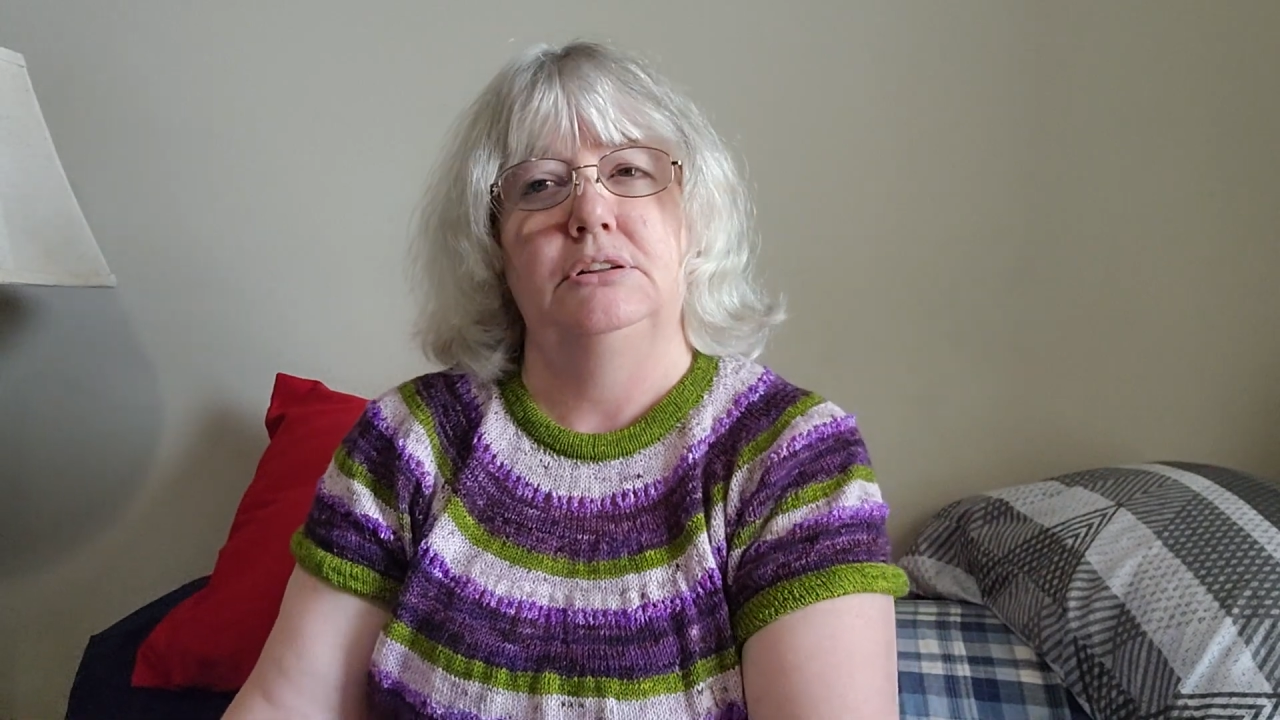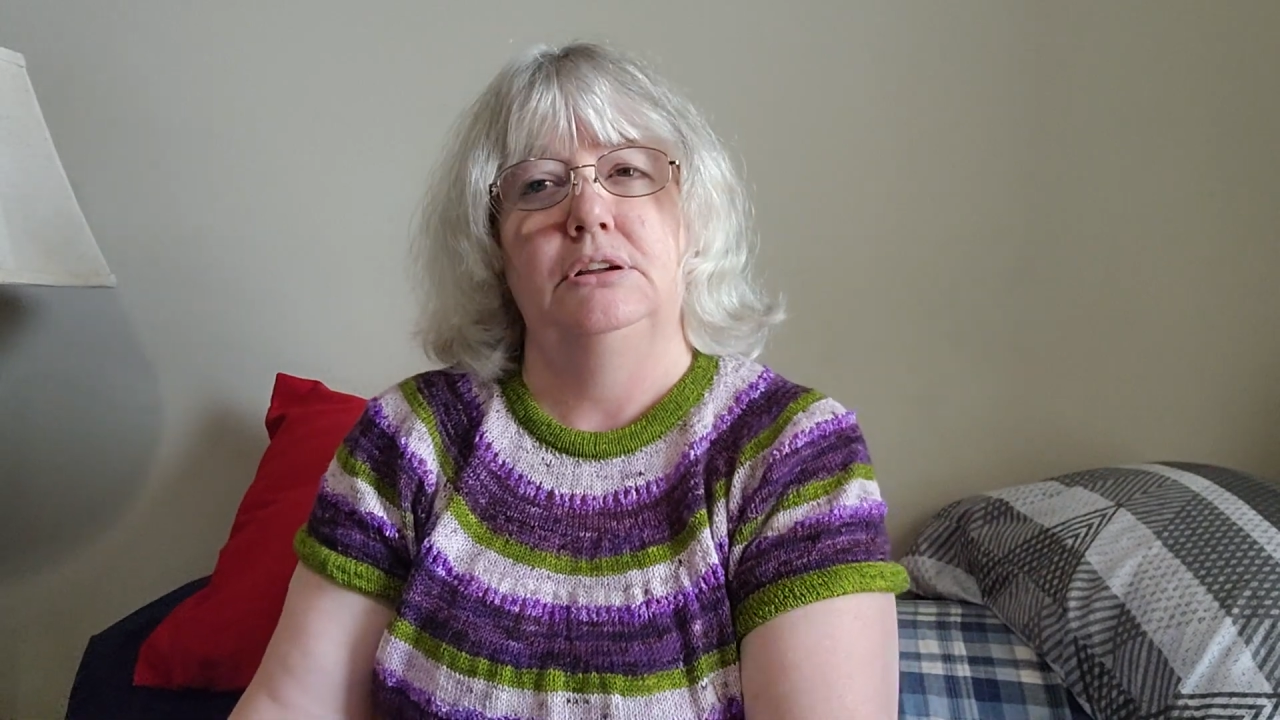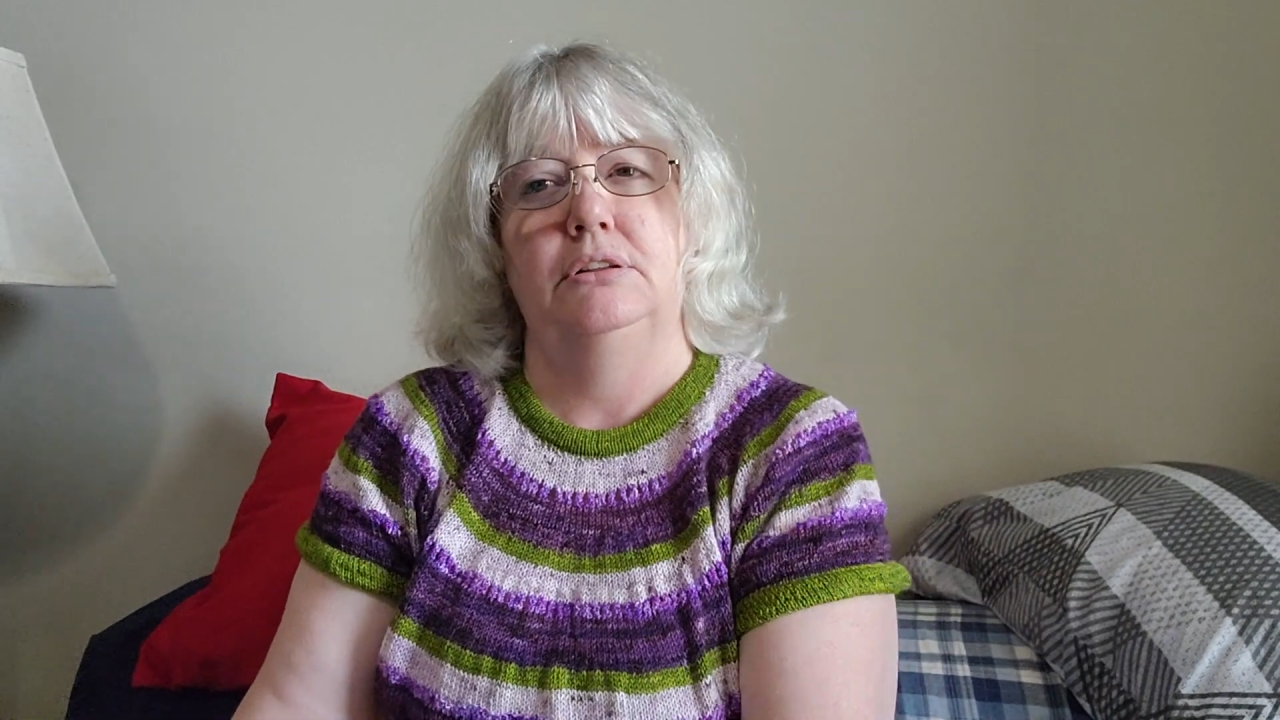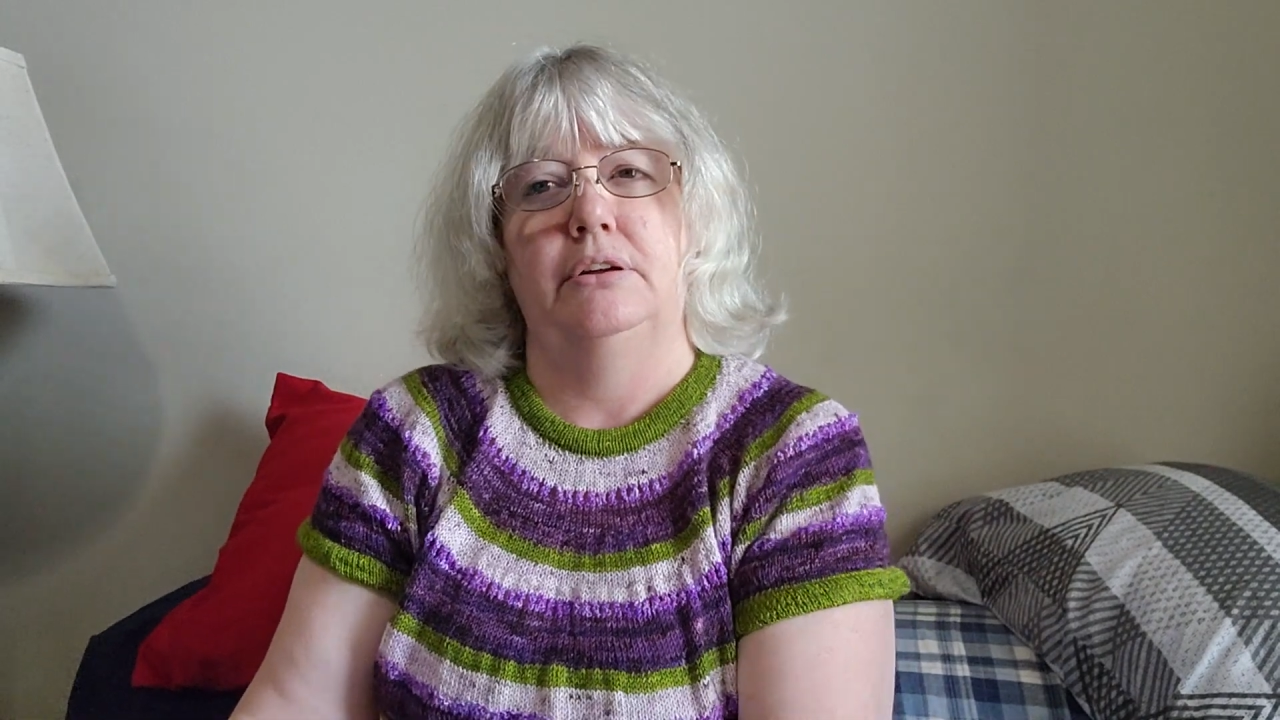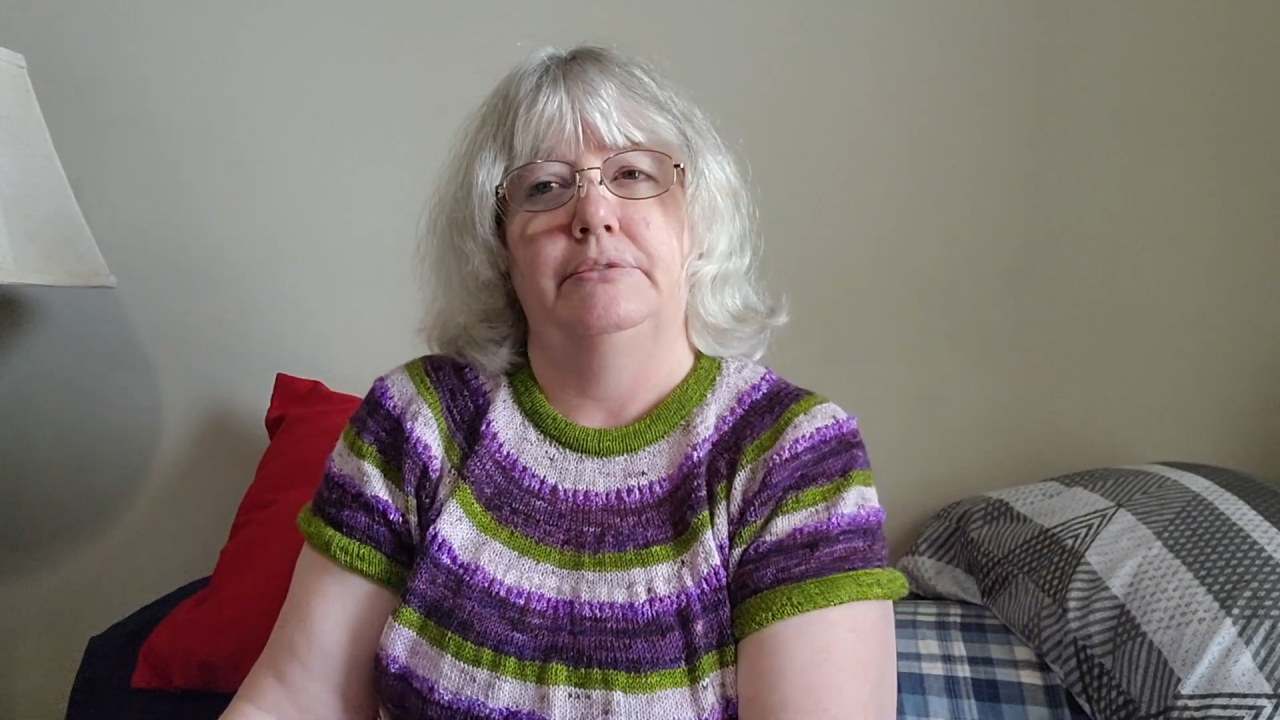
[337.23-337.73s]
in on